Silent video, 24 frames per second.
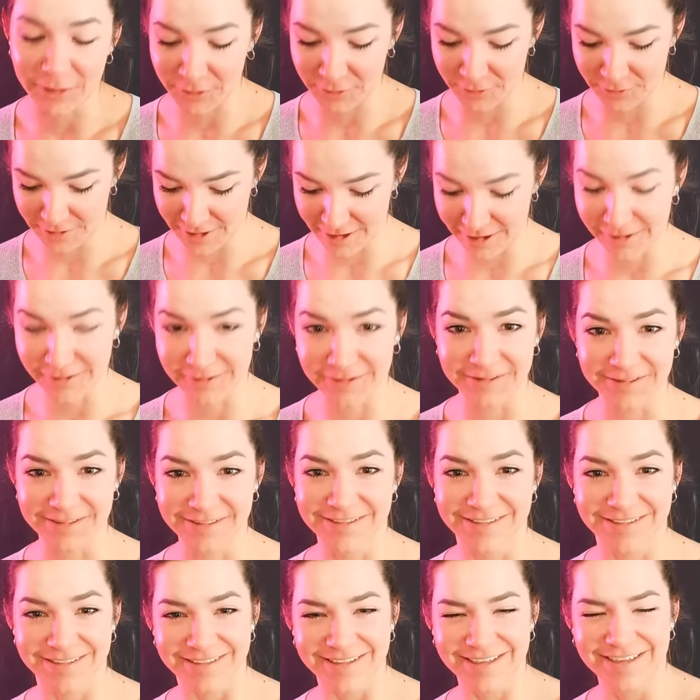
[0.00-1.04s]
but who knows?
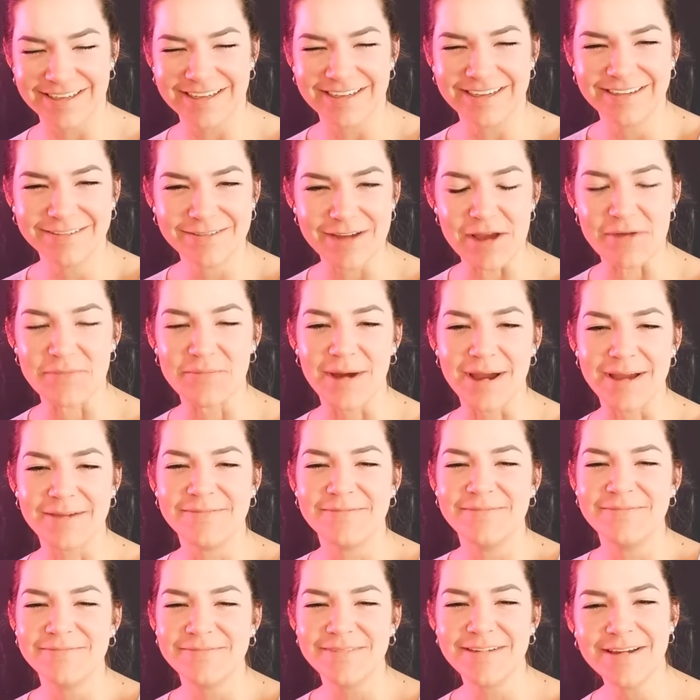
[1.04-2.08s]
might,
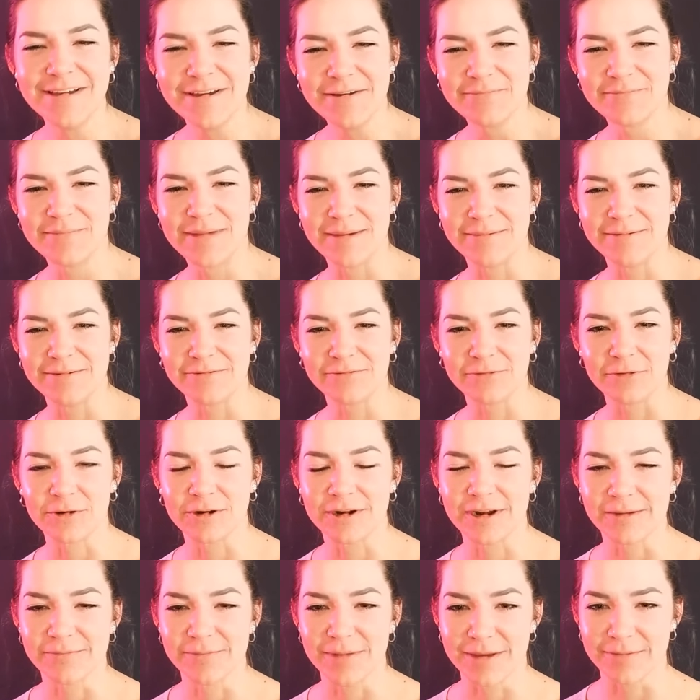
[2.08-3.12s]
maybe
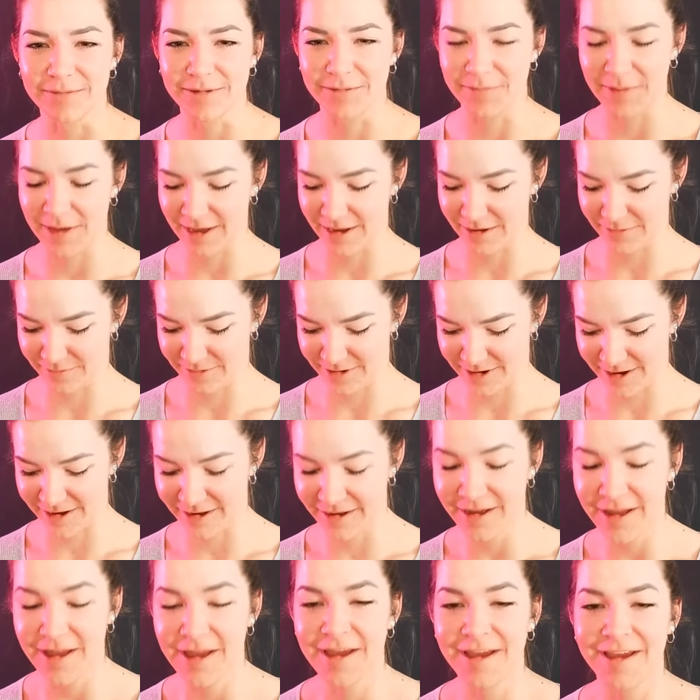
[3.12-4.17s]
Florida, maybe Panama.
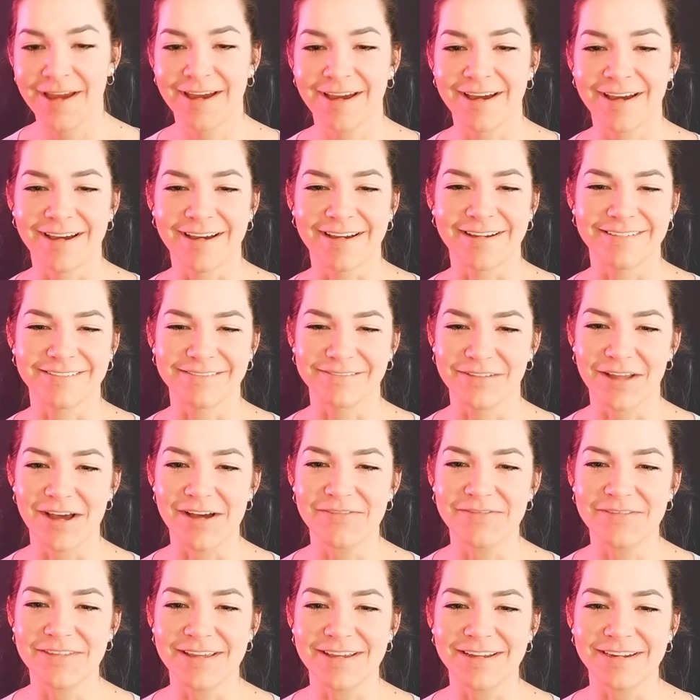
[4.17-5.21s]

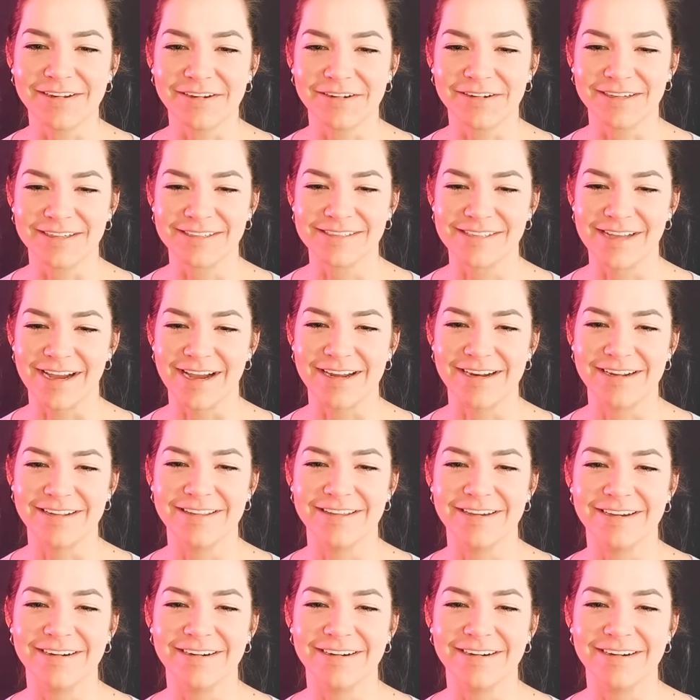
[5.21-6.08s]
Love oh that you're excited